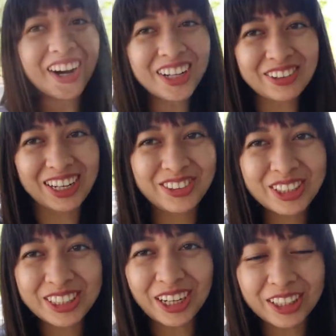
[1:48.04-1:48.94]
All right,
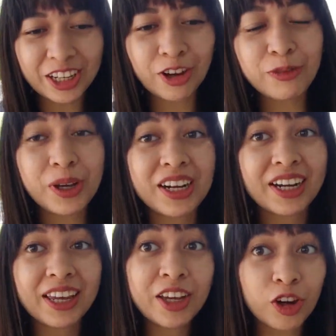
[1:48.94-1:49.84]
to start off, we
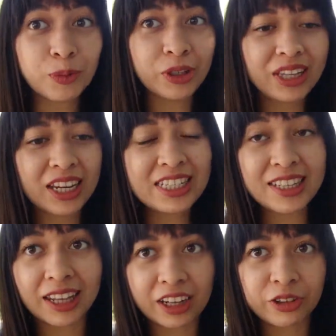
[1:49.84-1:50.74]
are in community
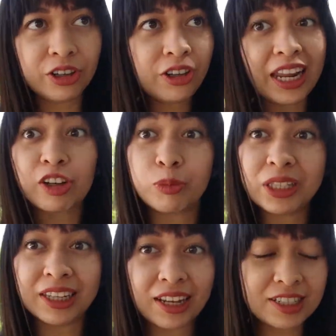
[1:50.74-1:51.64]
Cenáculo, La
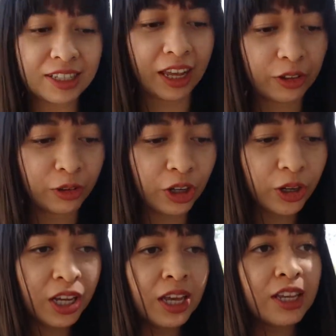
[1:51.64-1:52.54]
Comunidad
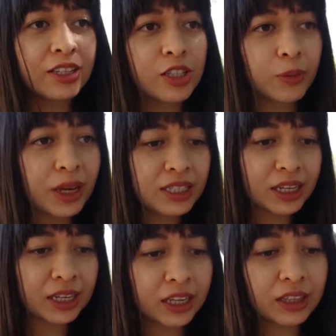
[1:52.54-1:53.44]
Cenáculo. So
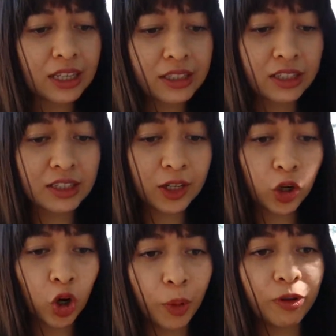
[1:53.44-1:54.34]
basically, this is the
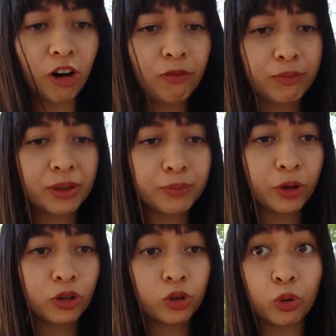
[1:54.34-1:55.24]
home of
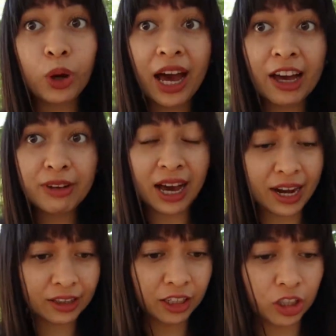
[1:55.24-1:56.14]
people who have
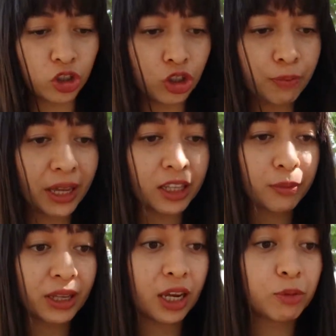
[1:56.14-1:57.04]
had an addiction, but
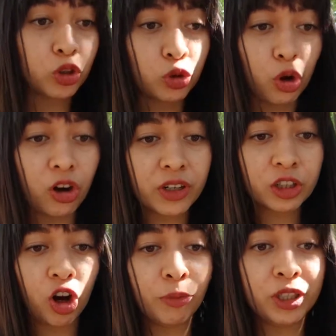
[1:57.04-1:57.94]
they've been able to
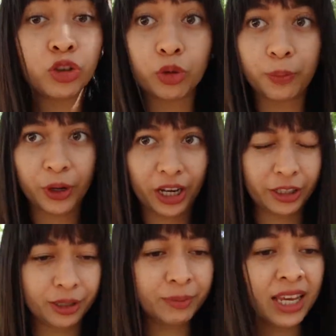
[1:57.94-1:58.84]
overcome it through
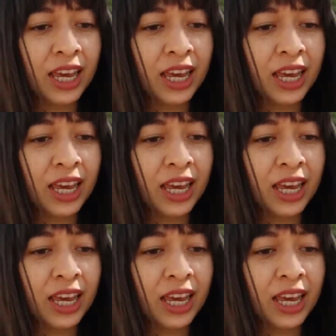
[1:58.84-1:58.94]
prayer.